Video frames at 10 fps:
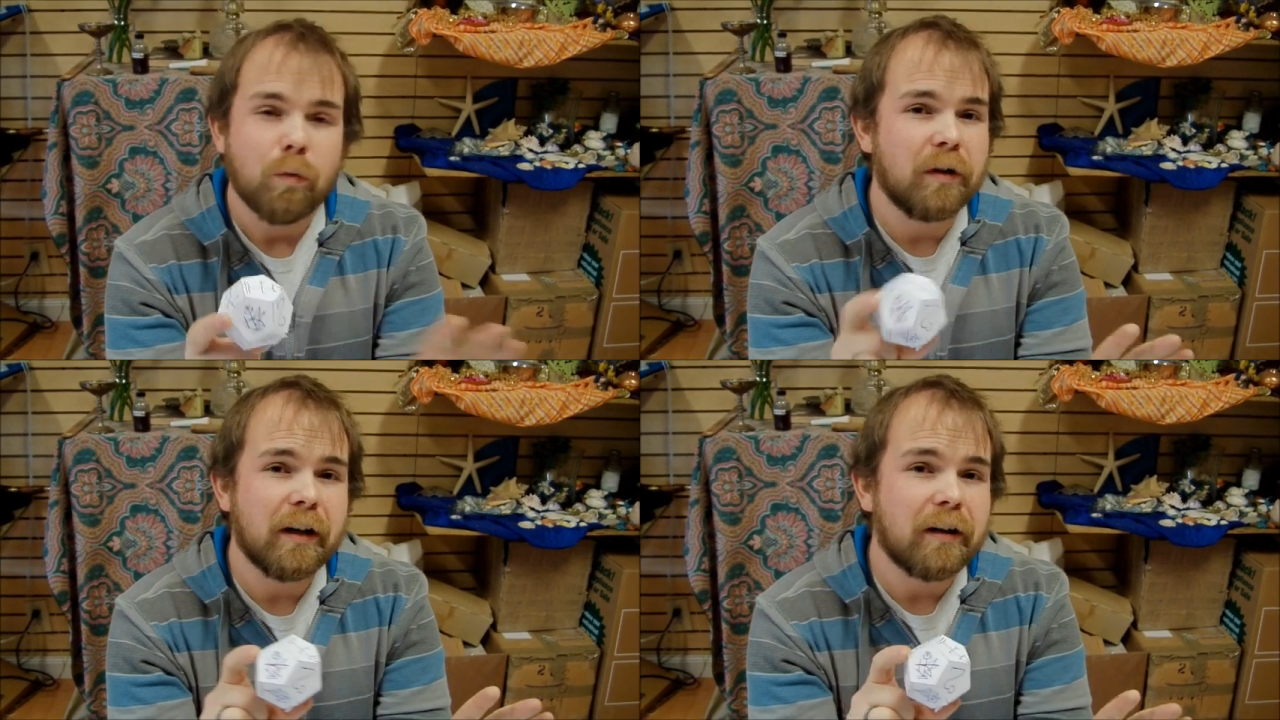
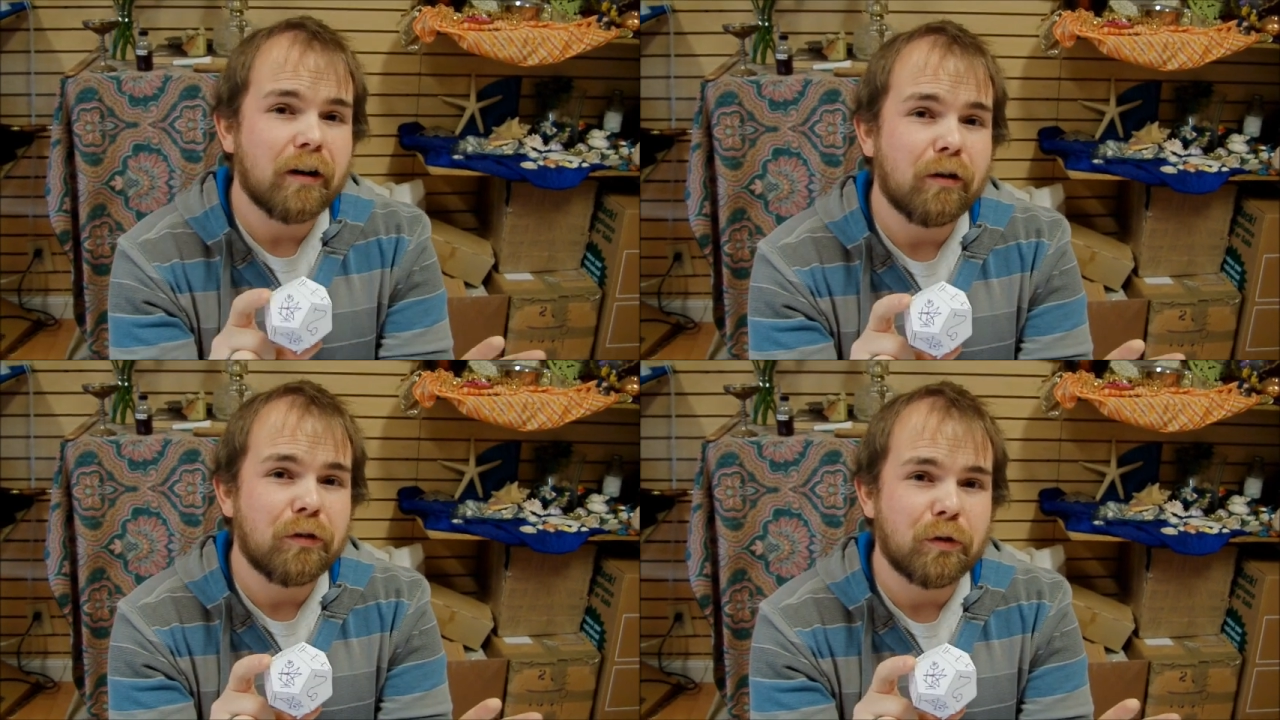we're not
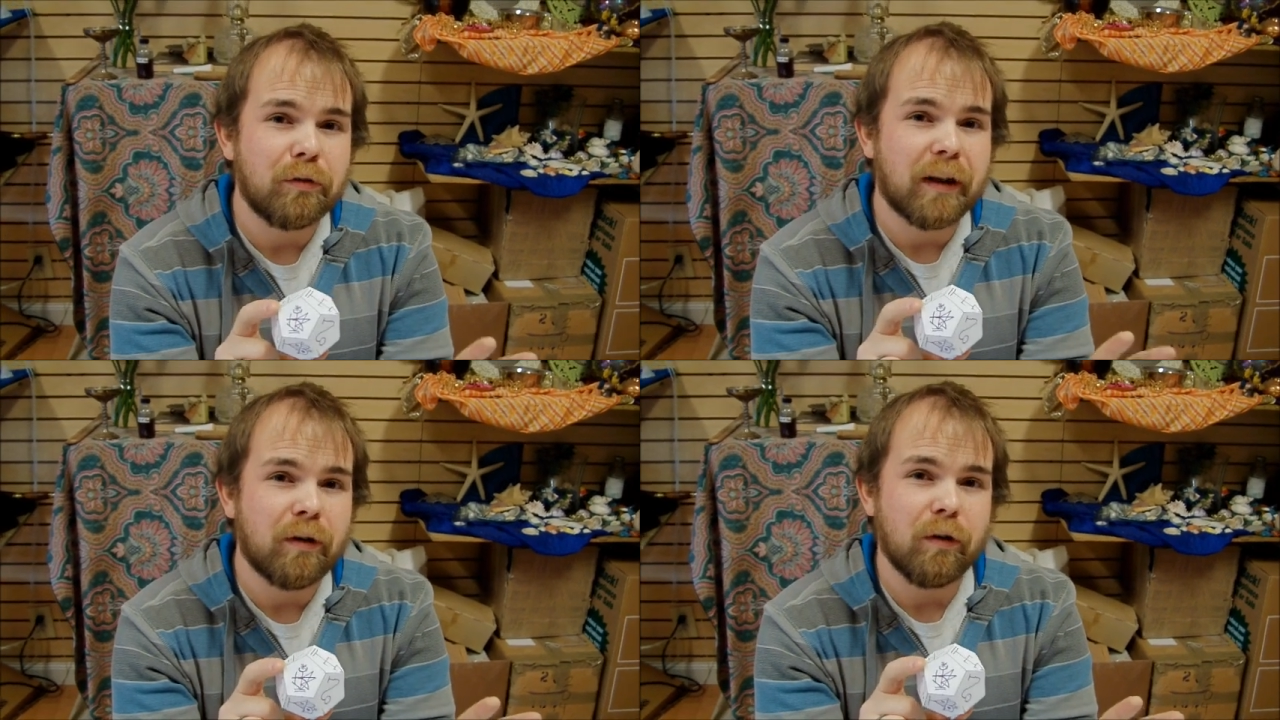going to go
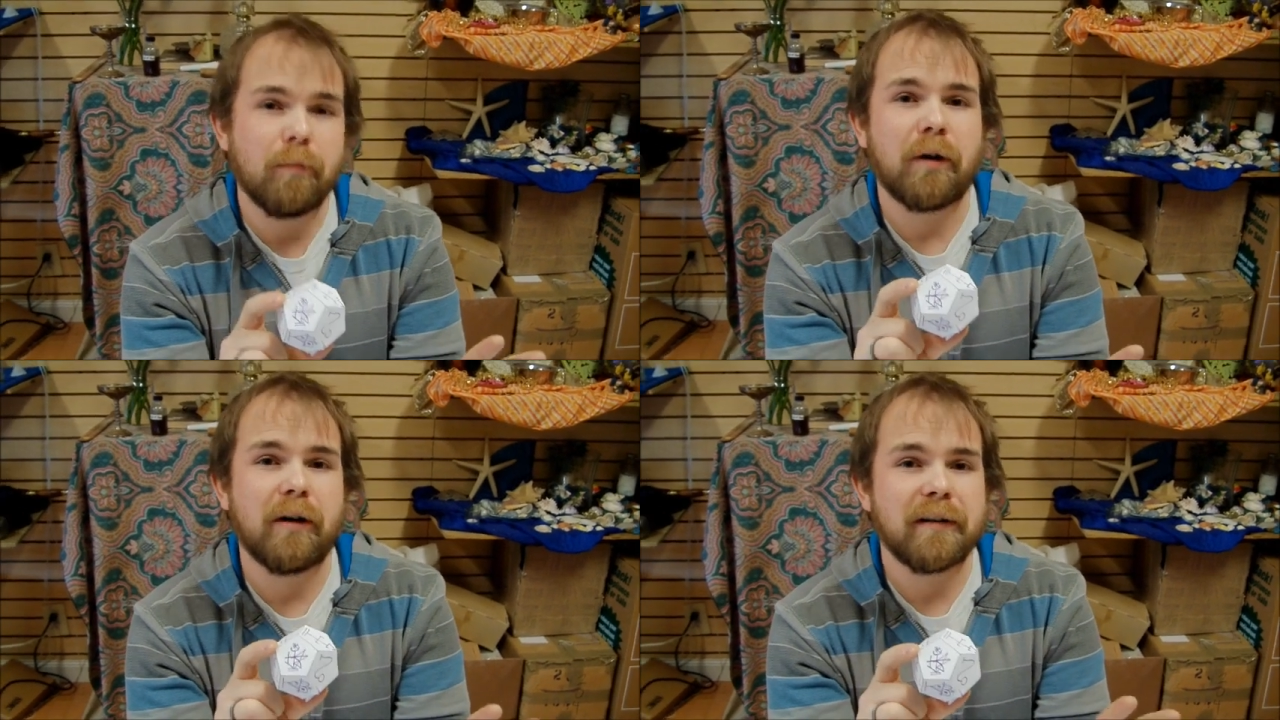through that
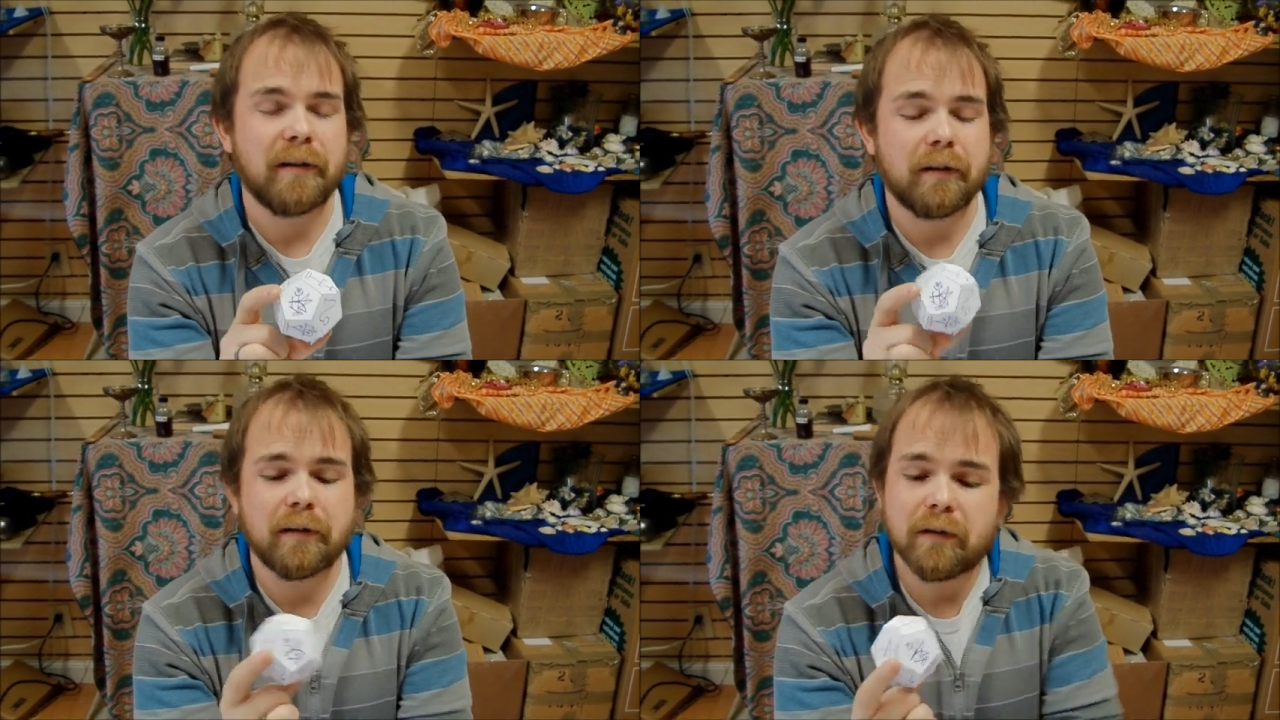whole
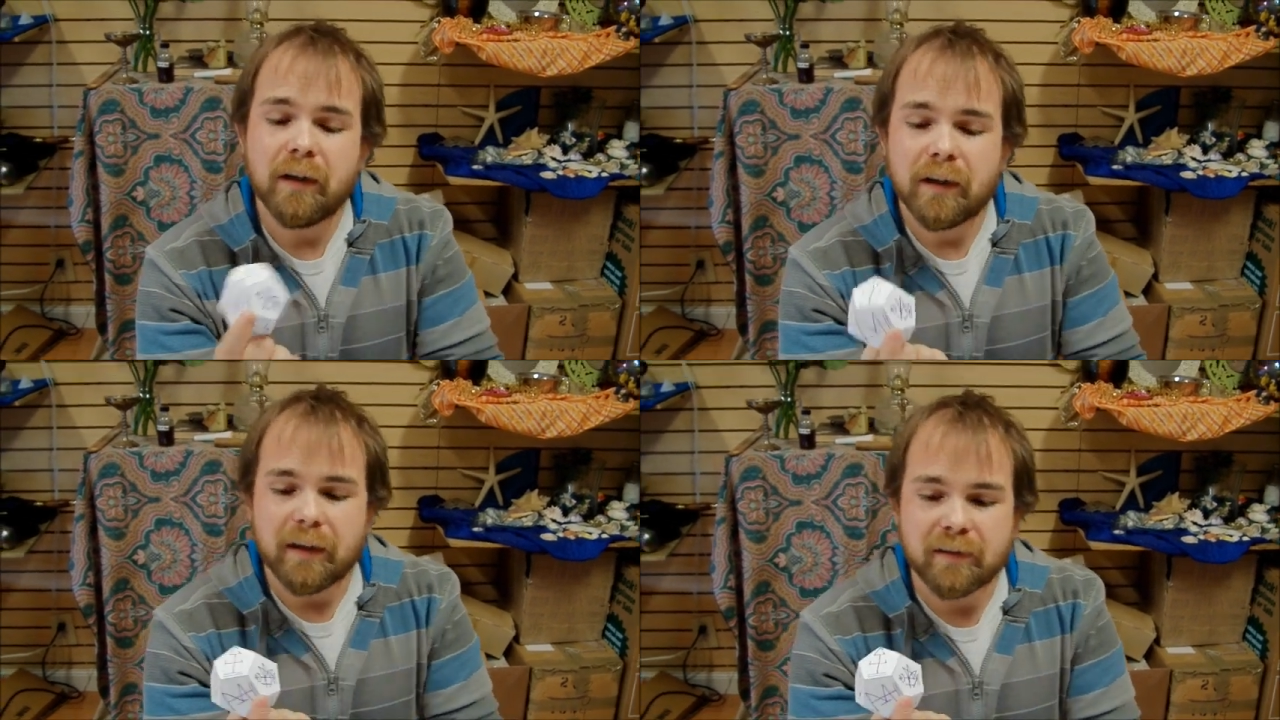process.